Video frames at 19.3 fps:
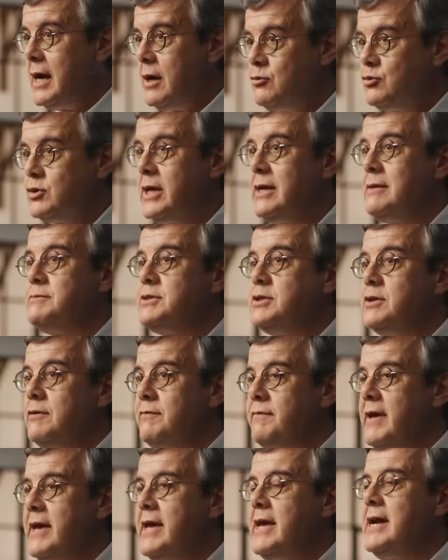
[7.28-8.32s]
outcomes
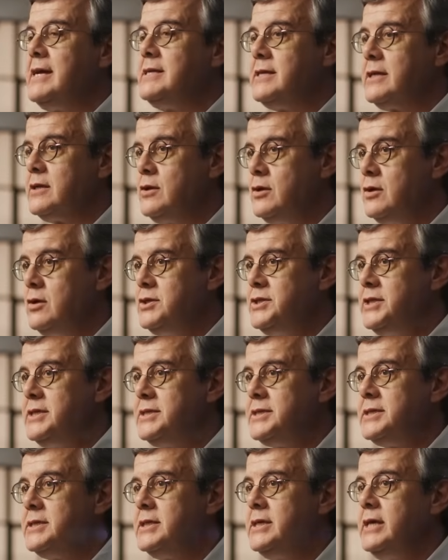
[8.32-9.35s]
of AI
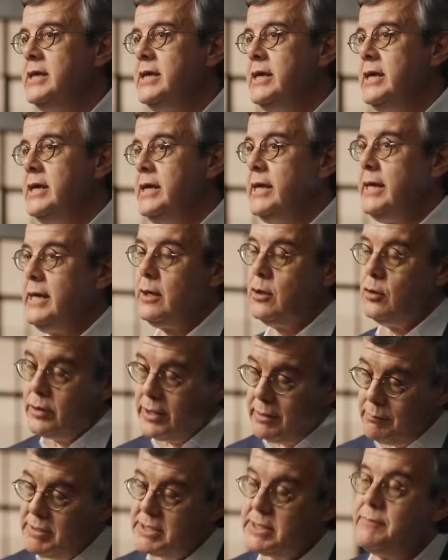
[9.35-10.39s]
technologies,
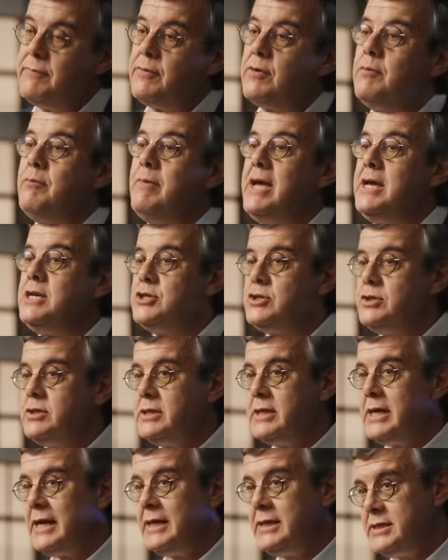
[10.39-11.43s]
including
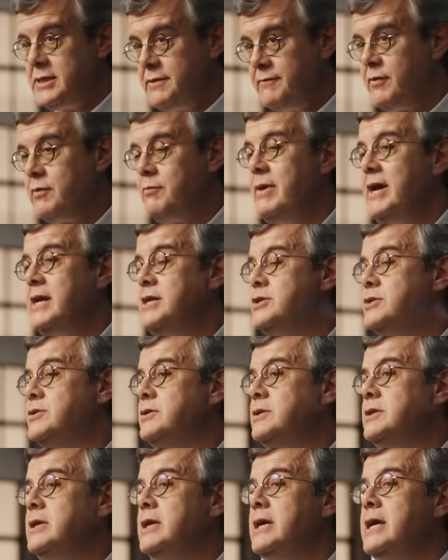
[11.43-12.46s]
misinformation and
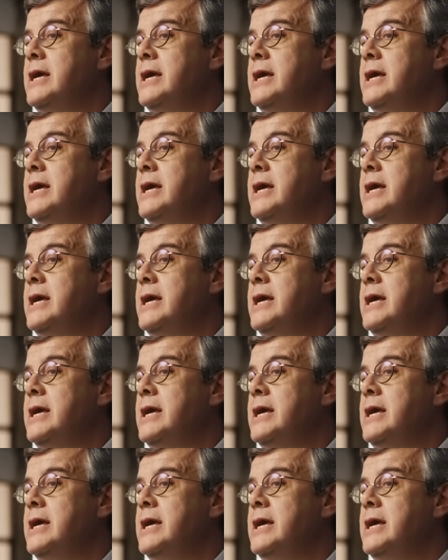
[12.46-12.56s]
disinformation,